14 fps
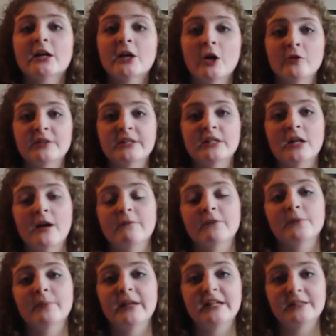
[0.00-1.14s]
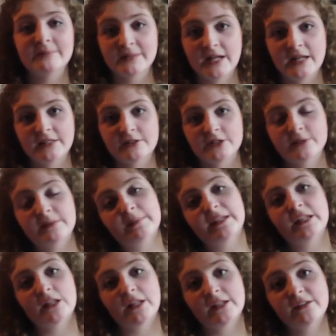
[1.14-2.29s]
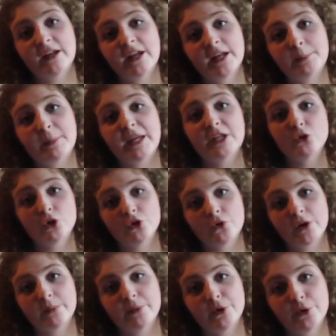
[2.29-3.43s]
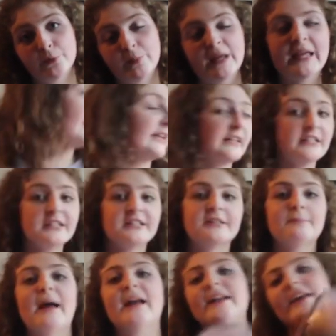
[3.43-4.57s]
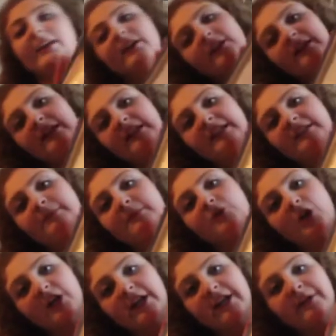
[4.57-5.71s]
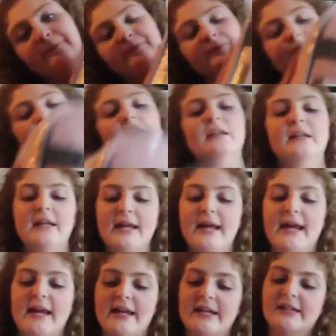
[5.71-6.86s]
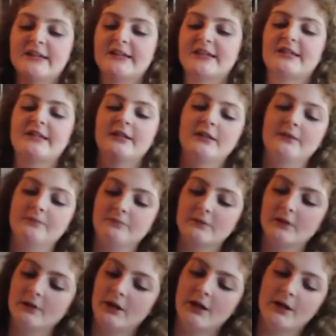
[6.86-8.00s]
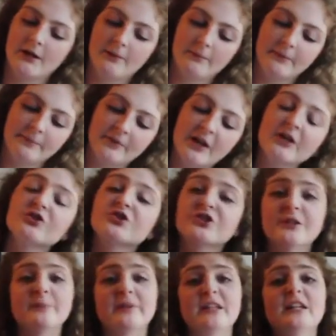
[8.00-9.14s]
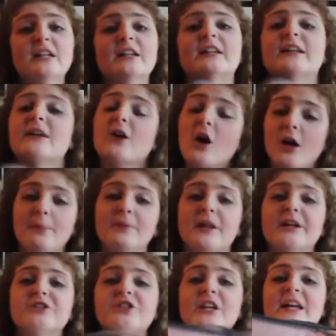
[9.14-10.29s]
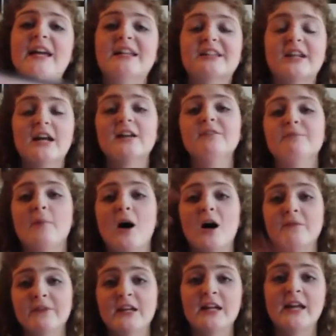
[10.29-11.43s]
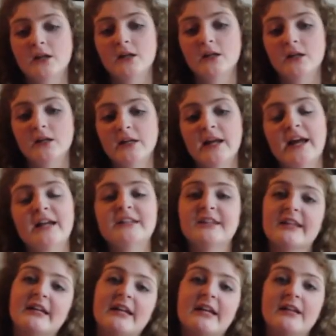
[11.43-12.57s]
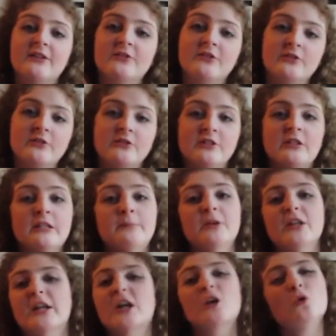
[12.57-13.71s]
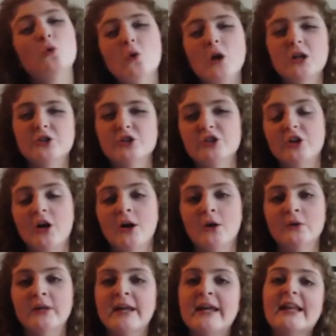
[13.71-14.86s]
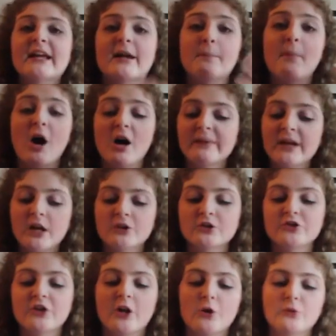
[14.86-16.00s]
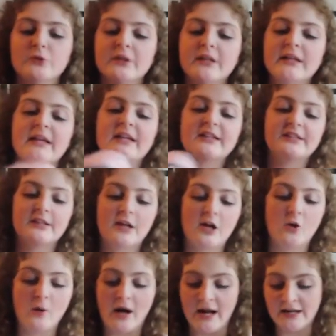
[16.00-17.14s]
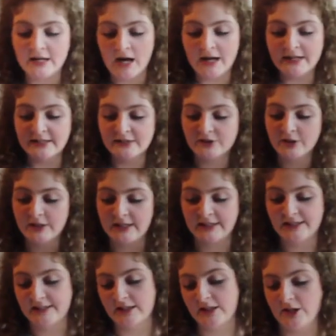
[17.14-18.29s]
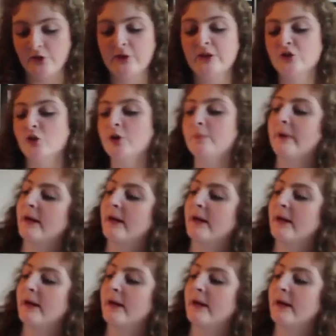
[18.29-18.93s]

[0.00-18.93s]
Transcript: cozy comfort place because you're gonna be spending a lot of time in your dorm room. This bedding is from Target. It's um, blush to me and they call it blush. It's kind of mauvey. It has like a deeper, like a cool undertone, like a mauvey undertone. So I got it. It's the Threshold